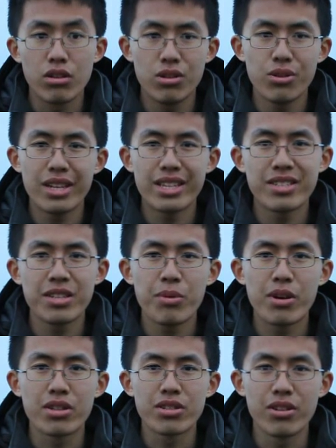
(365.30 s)
You know that the
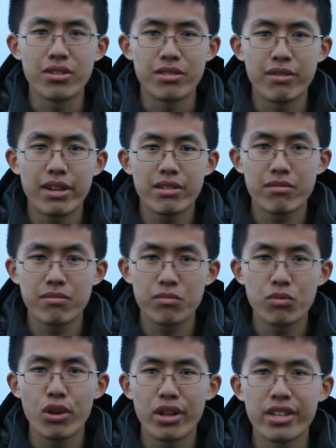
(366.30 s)
seawater is salty, right?
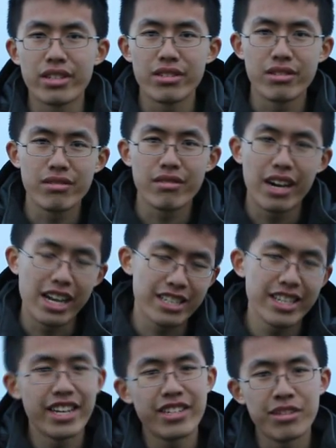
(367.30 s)
Well, it is. I
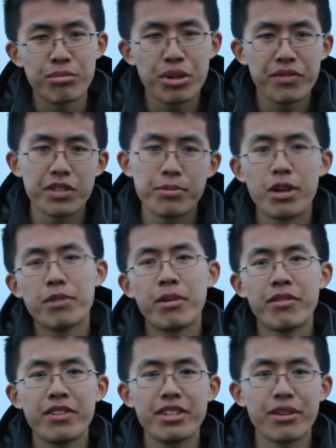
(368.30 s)
said it in the previous part of
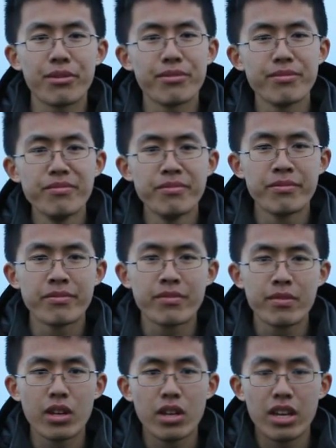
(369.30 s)
my video.
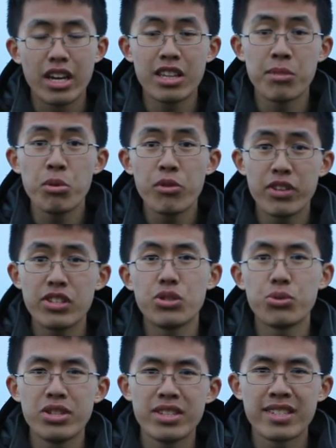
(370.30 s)
In the movies,
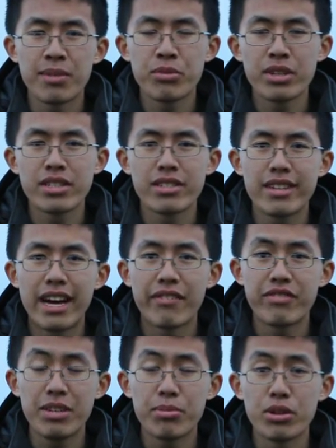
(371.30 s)
you've seen submarines
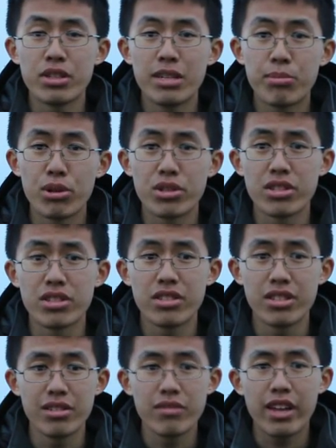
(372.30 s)
dive deeper and deeper into the
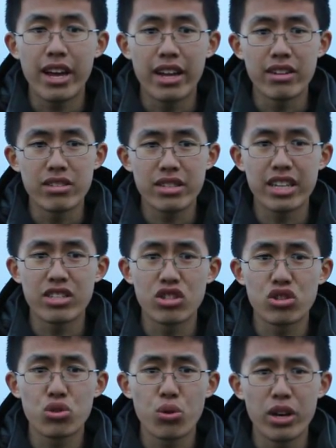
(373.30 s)
sea and get
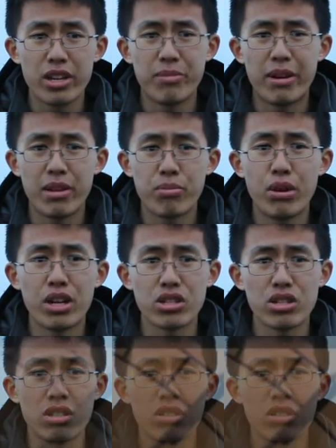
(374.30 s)
destroyed by the pressure.